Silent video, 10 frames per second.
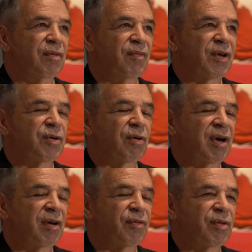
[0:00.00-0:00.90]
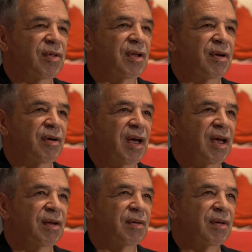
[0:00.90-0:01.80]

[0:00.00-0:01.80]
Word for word: Victoria for senior A,